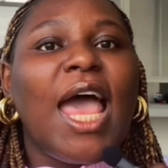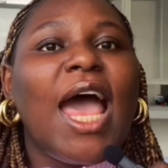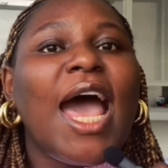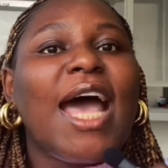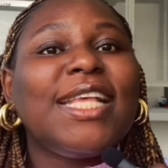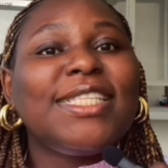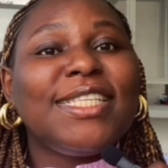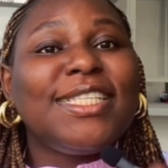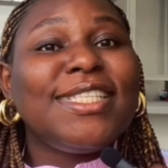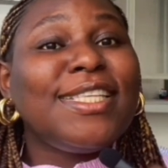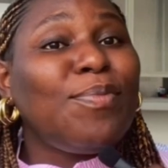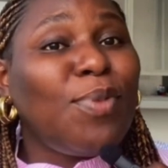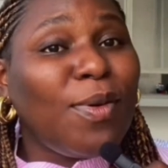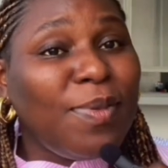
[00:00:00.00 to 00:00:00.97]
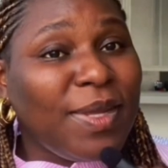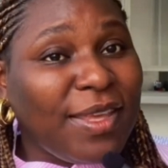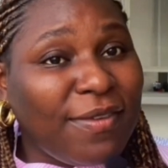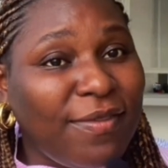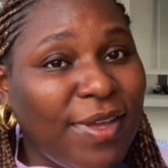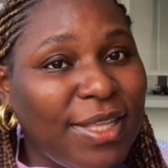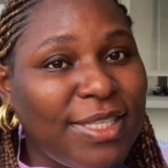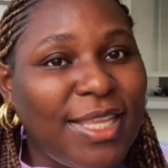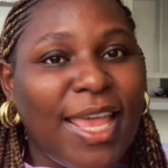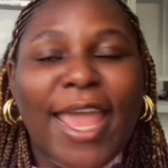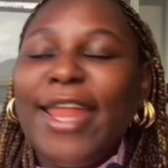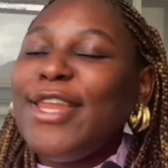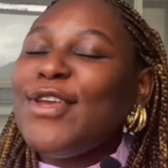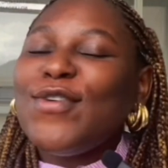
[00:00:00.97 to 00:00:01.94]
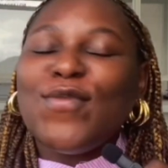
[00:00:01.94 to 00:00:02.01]
As it is a public event,
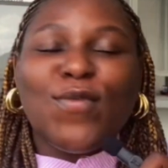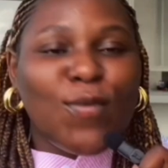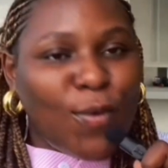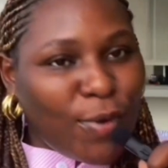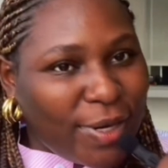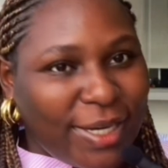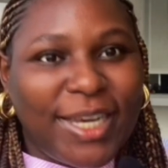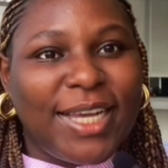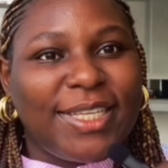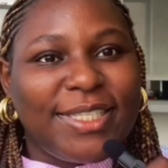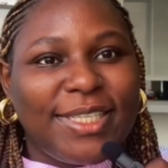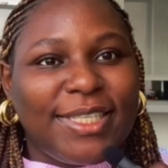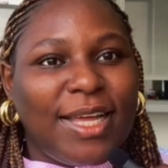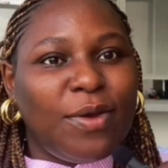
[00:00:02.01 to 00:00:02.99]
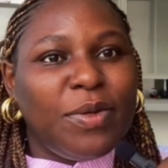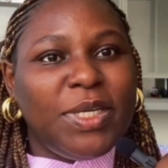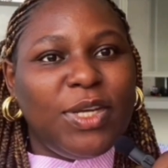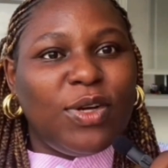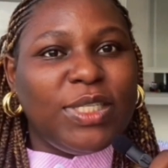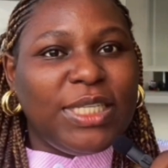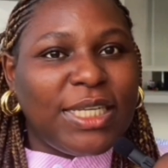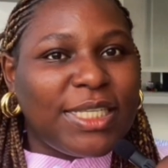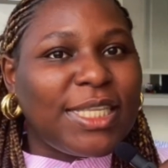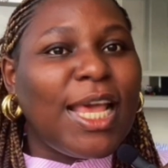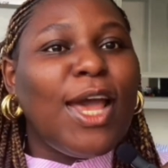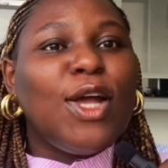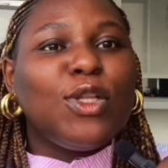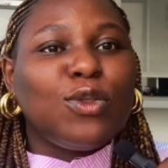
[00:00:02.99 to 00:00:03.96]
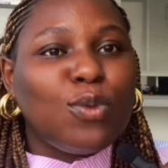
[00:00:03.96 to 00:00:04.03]
anyone can sit down in the audience
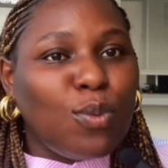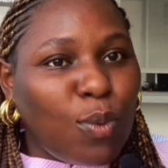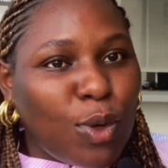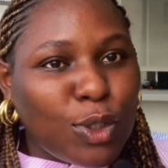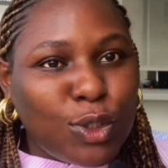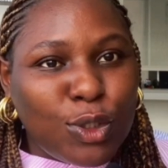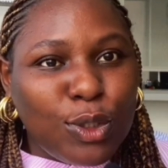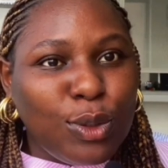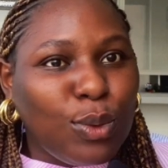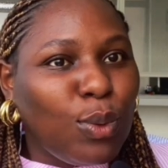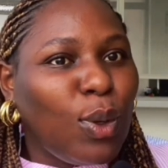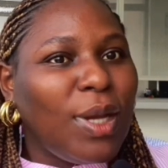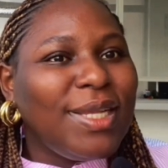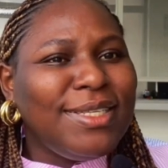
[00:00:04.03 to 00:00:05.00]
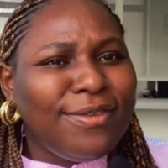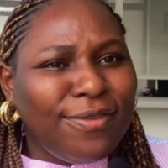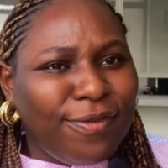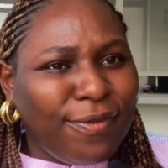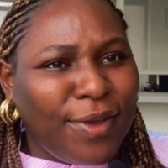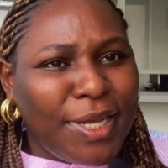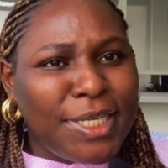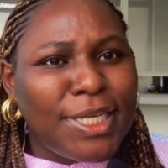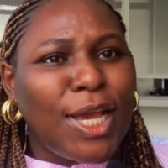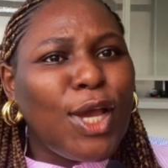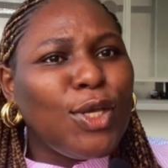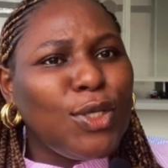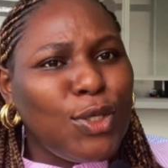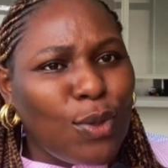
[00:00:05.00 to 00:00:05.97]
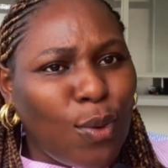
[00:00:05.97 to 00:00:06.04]
to watch you defend
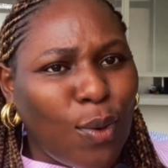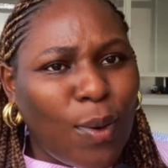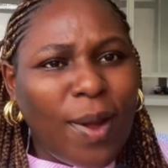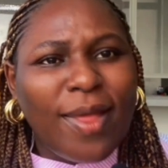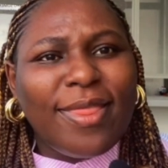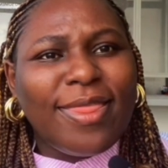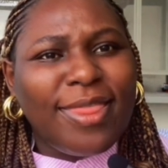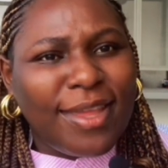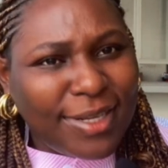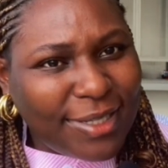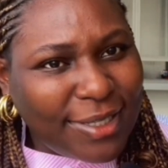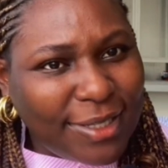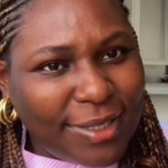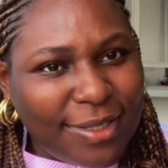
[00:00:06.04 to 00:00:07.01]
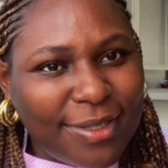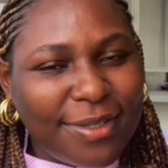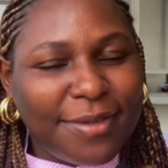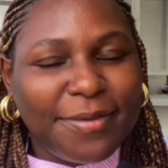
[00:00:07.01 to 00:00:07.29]
your thesis.